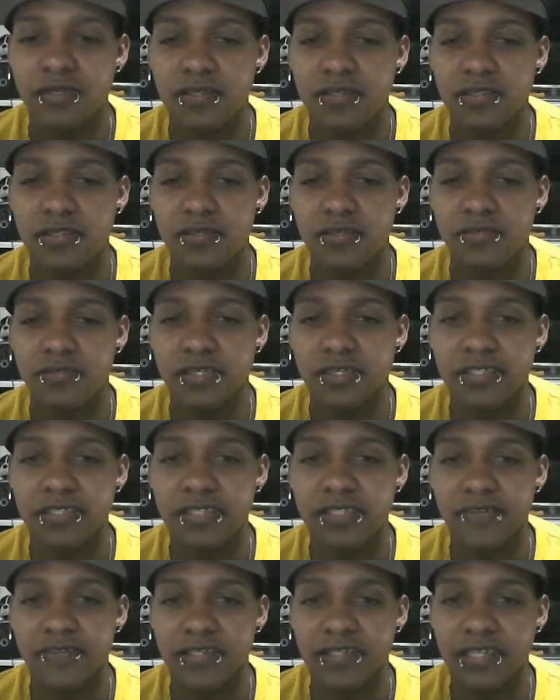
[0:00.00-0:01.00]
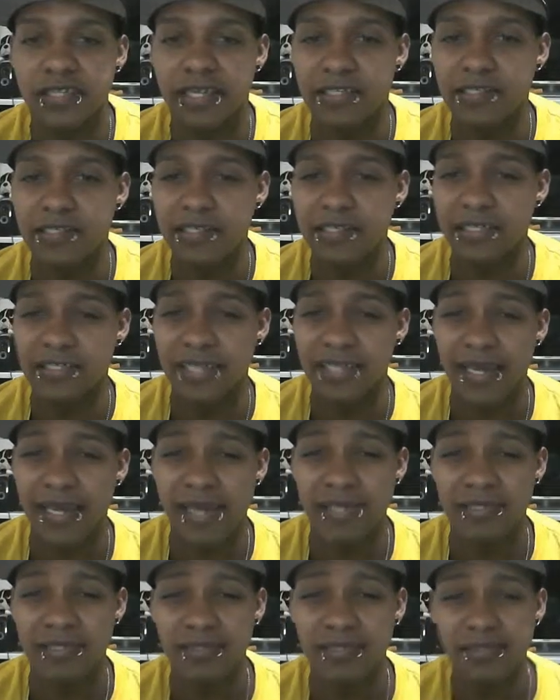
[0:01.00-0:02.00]
definitely like look at
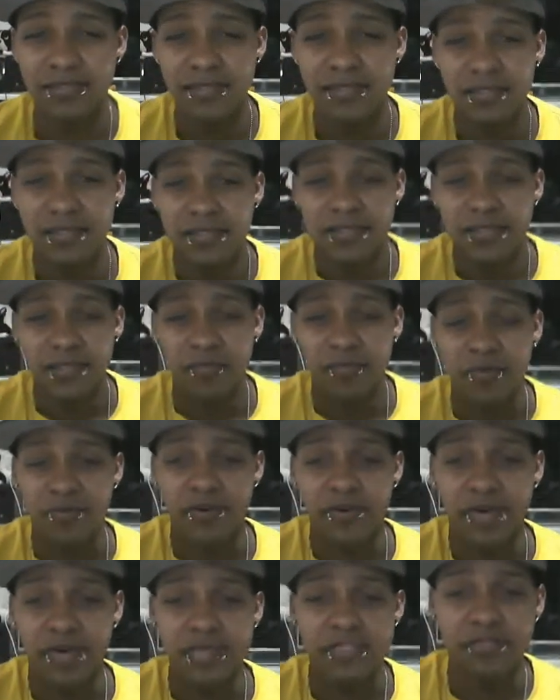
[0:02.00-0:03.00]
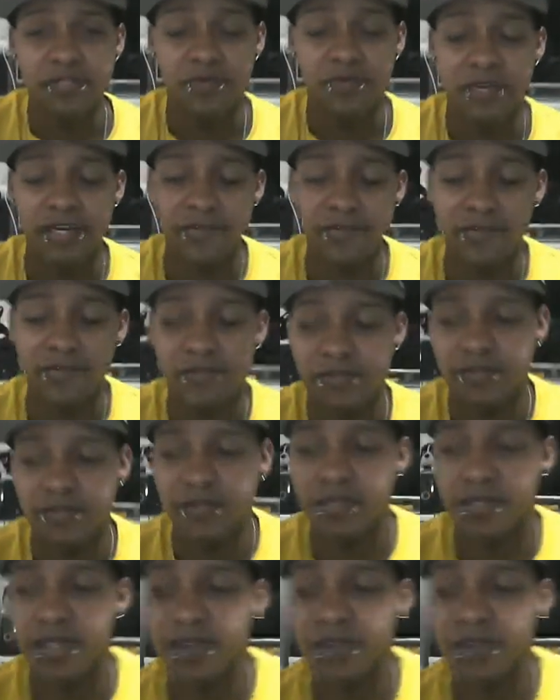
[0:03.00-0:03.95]
that and memorize it or whatever.